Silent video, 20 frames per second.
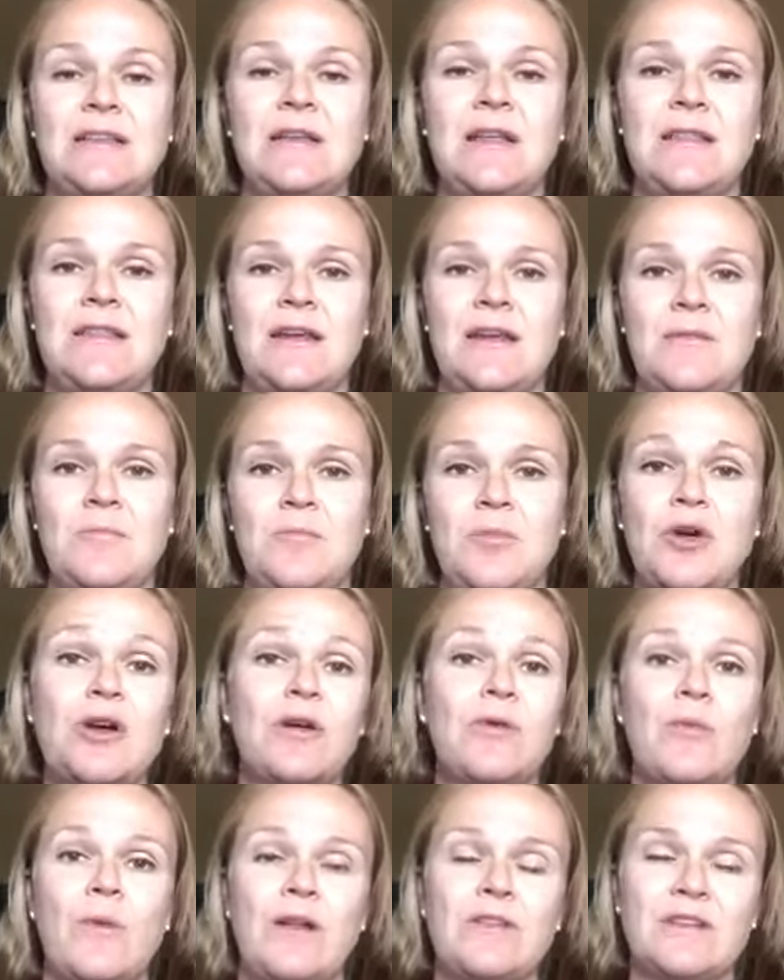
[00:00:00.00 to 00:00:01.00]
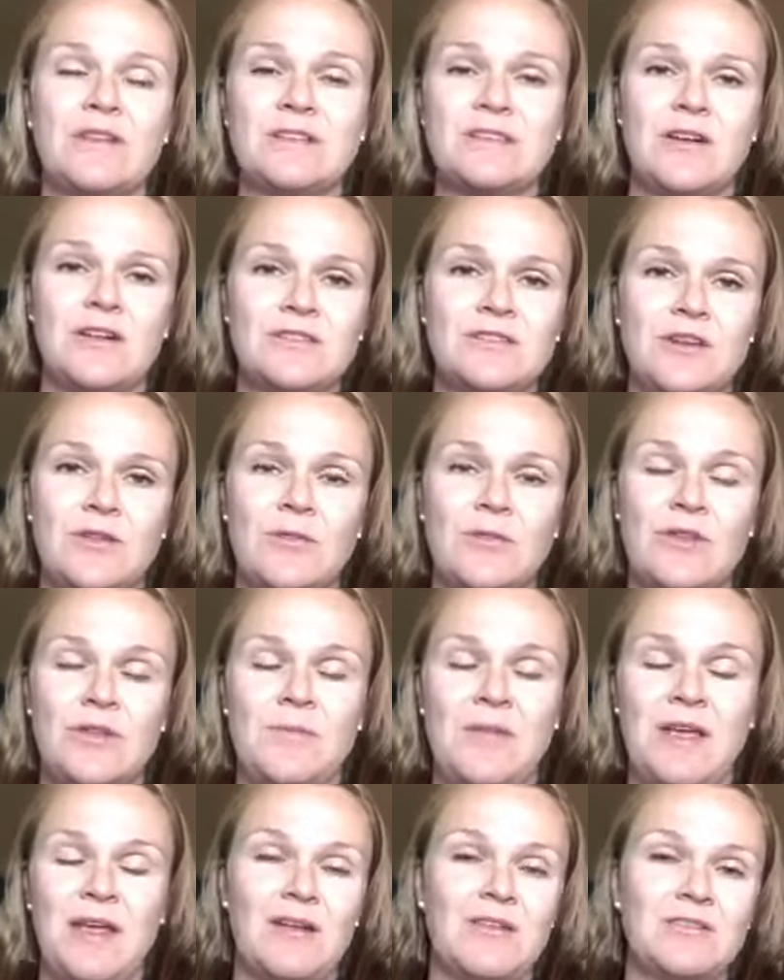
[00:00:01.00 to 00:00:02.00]
then book a wellness consult with
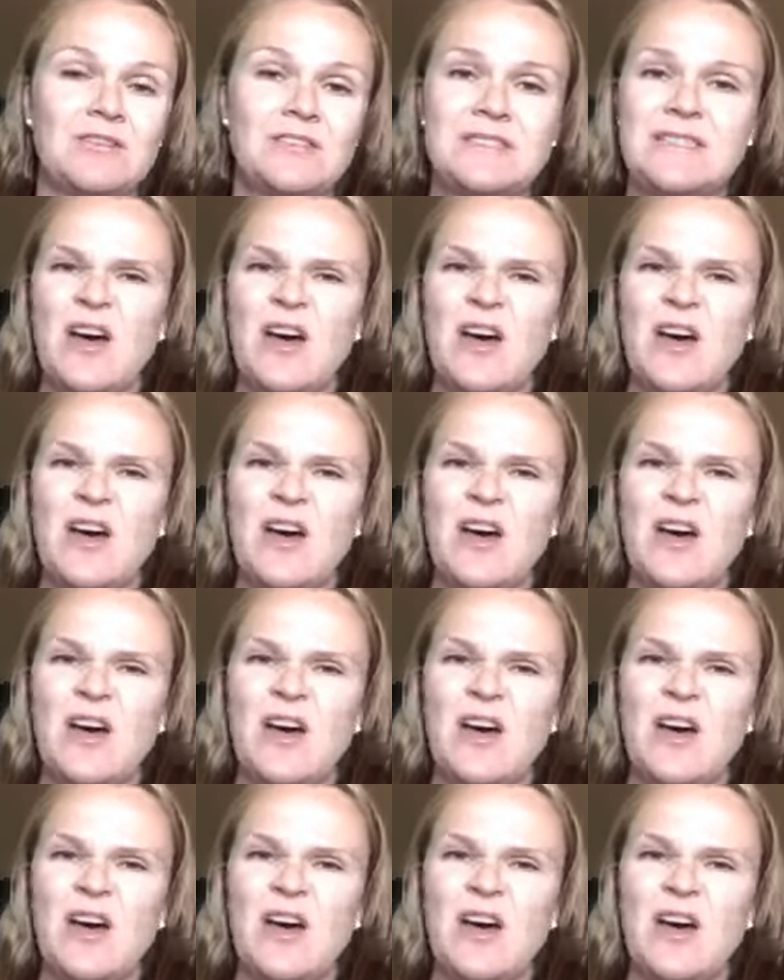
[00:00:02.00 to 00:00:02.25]
me and I'll just